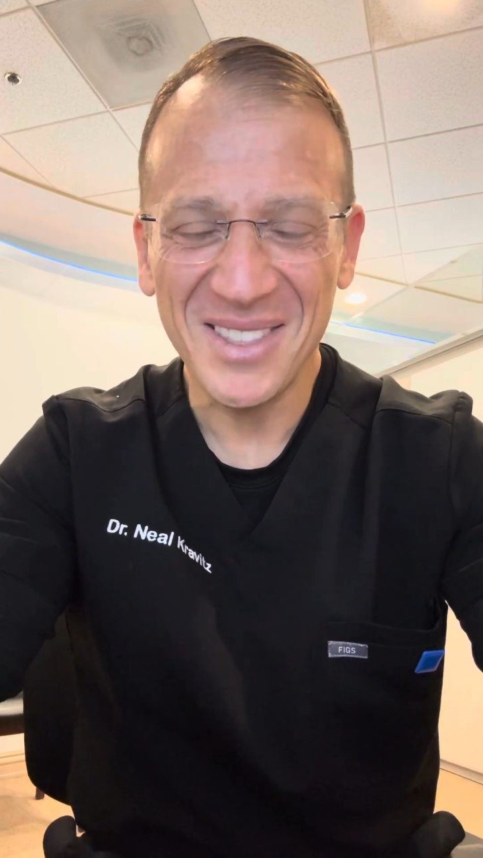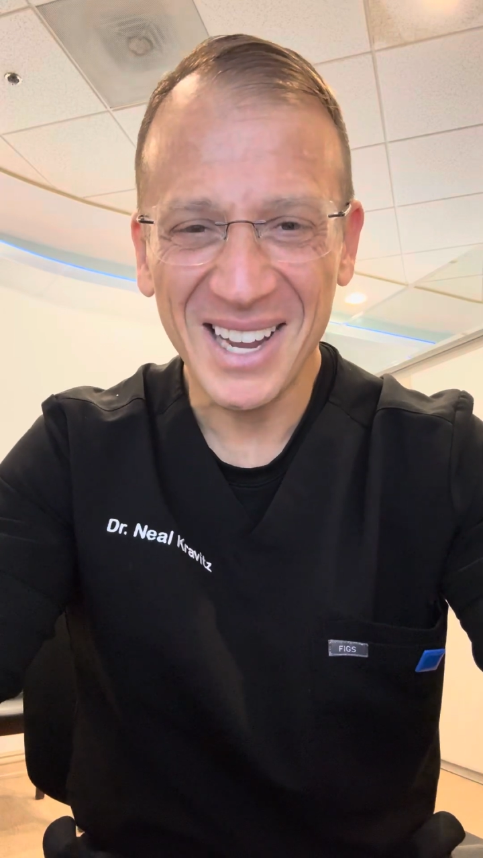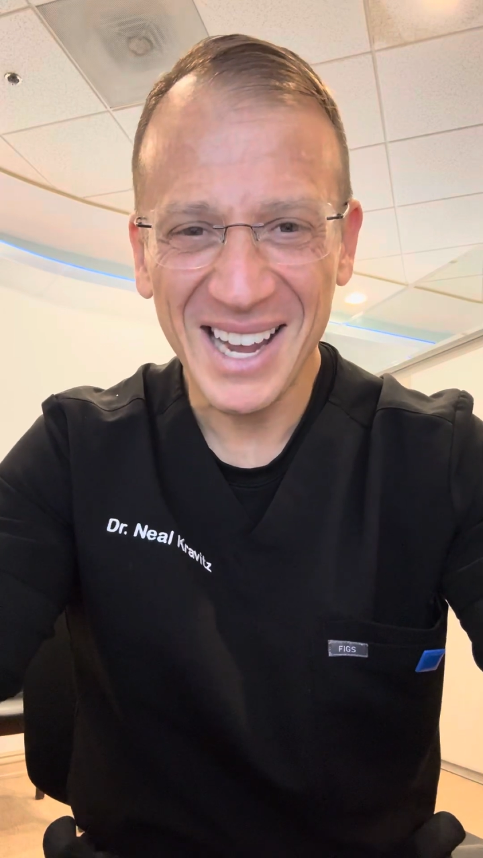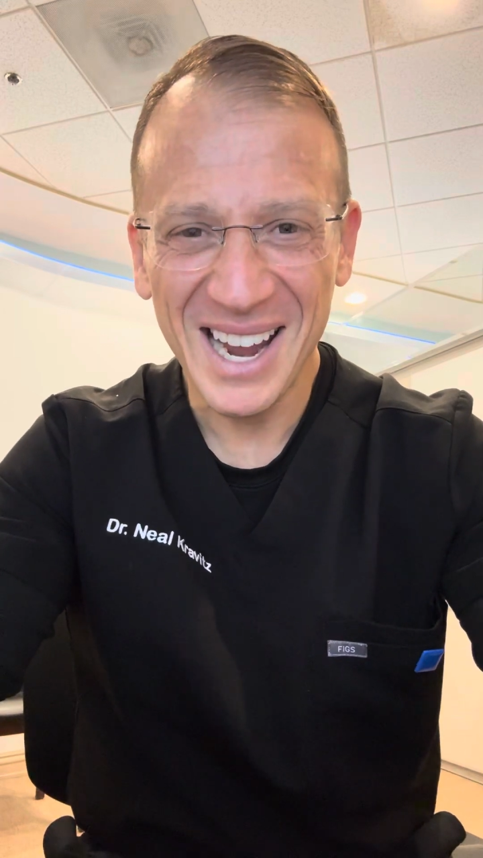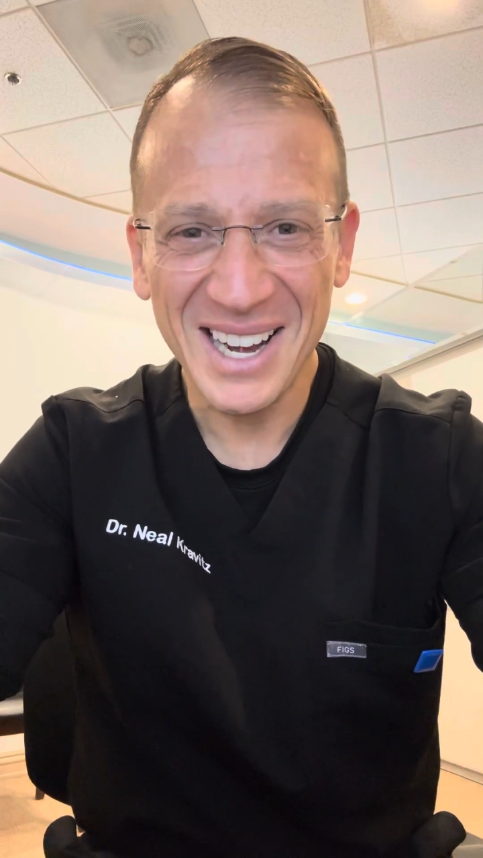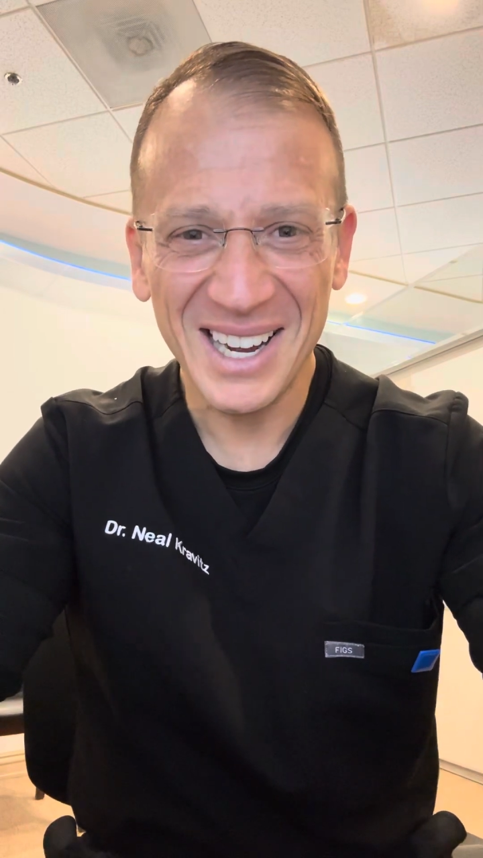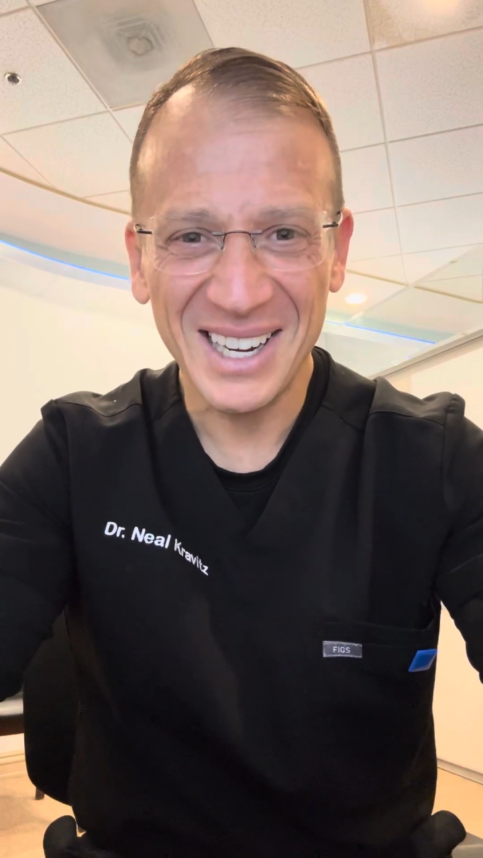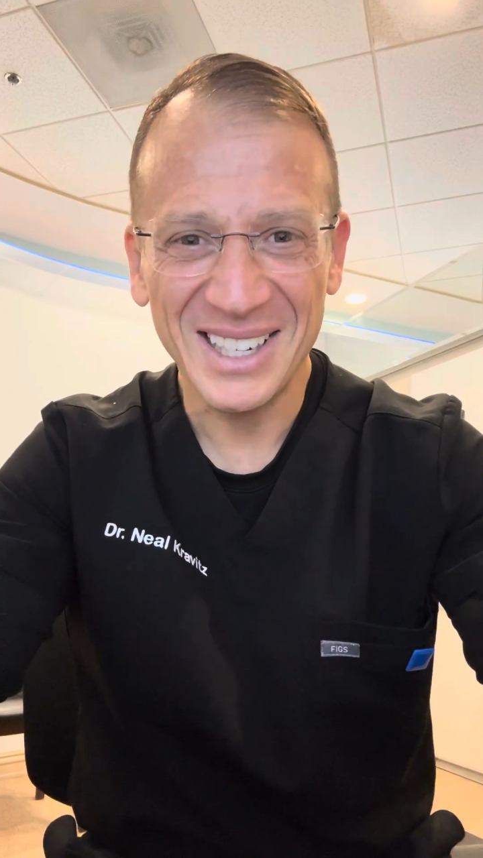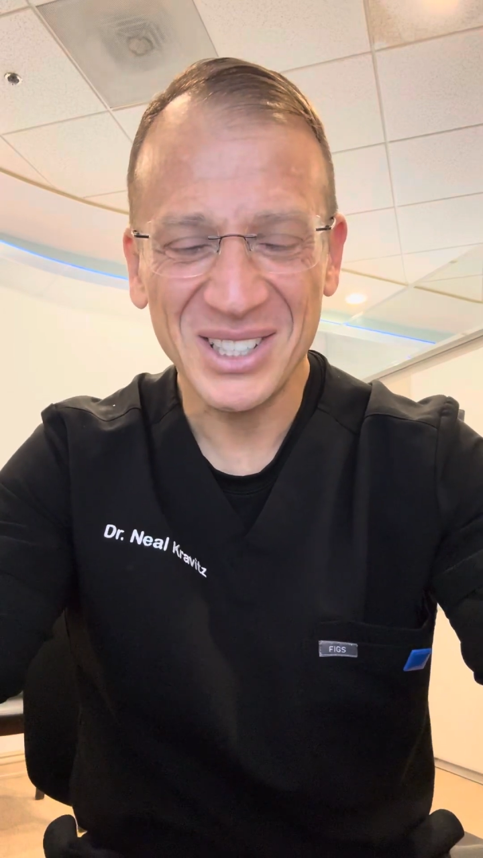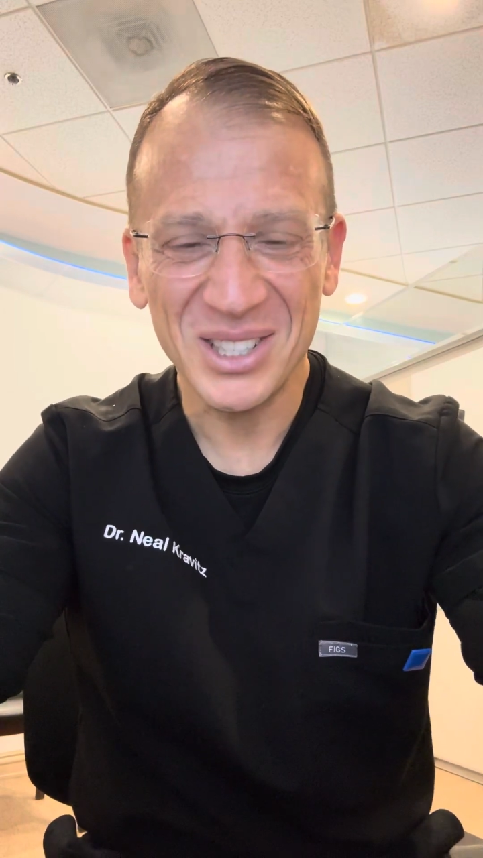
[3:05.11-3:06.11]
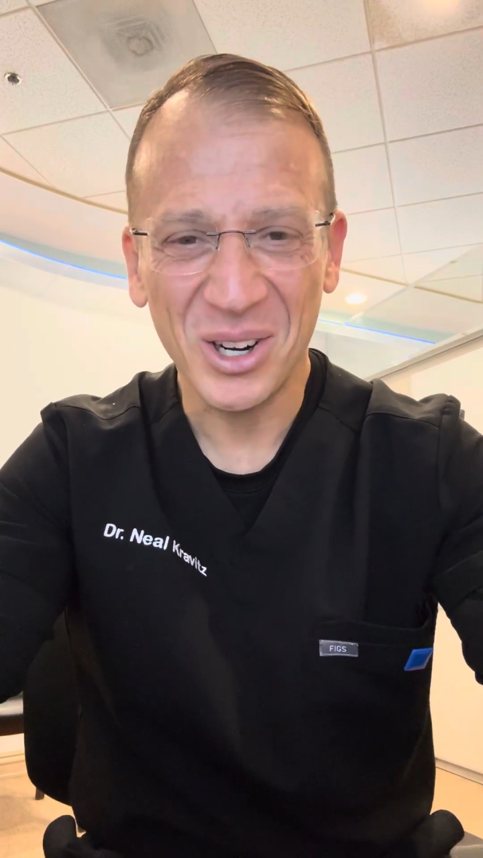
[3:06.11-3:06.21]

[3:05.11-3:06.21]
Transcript: the canines